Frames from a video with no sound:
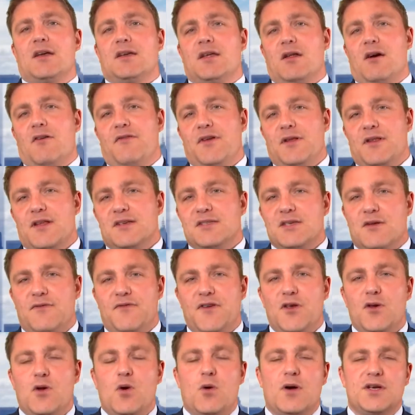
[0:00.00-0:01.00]
you know I think there's a
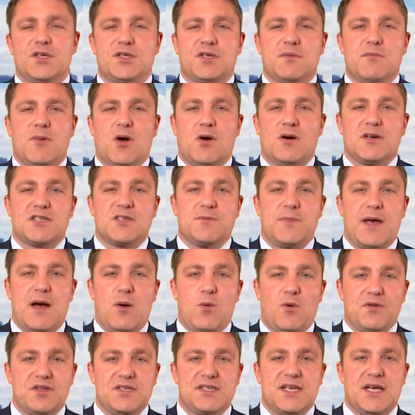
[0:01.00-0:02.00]
few question marks about
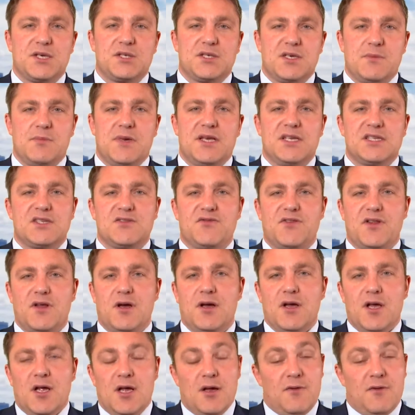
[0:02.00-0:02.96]
what this actually means for the